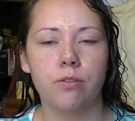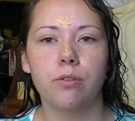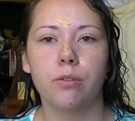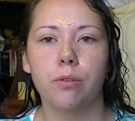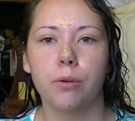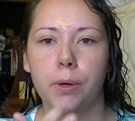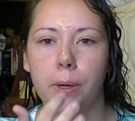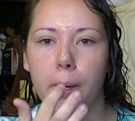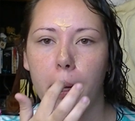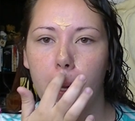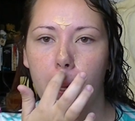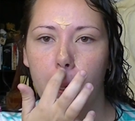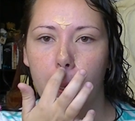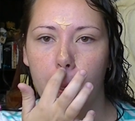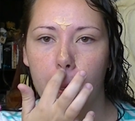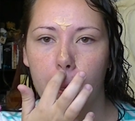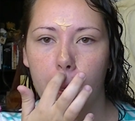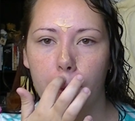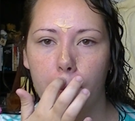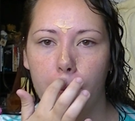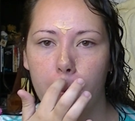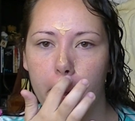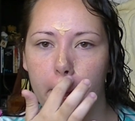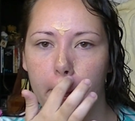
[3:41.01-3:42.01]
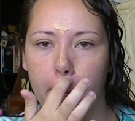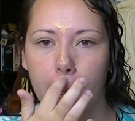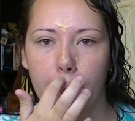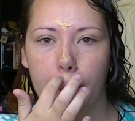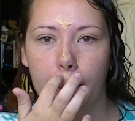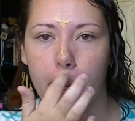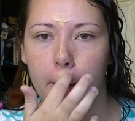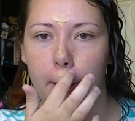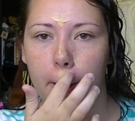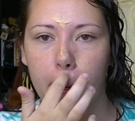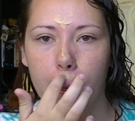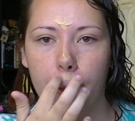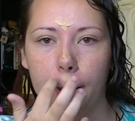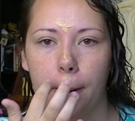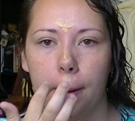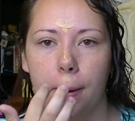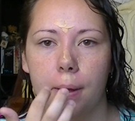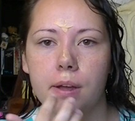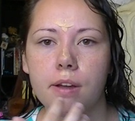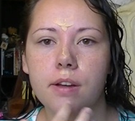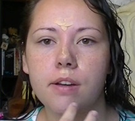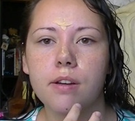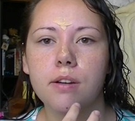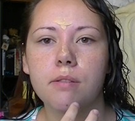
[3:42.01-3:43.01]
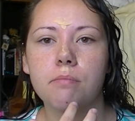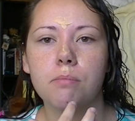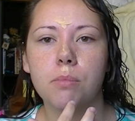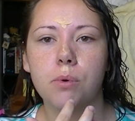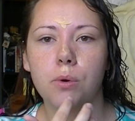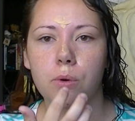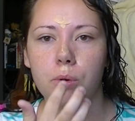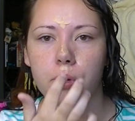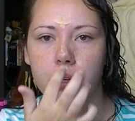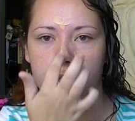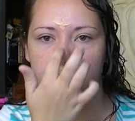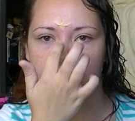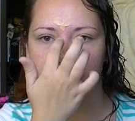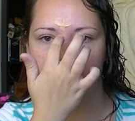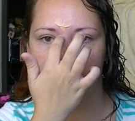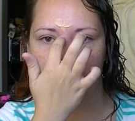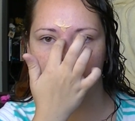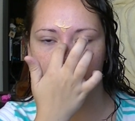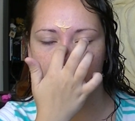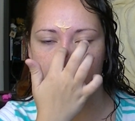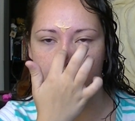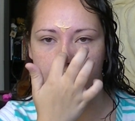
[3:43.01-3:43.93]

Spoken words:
really bad pores.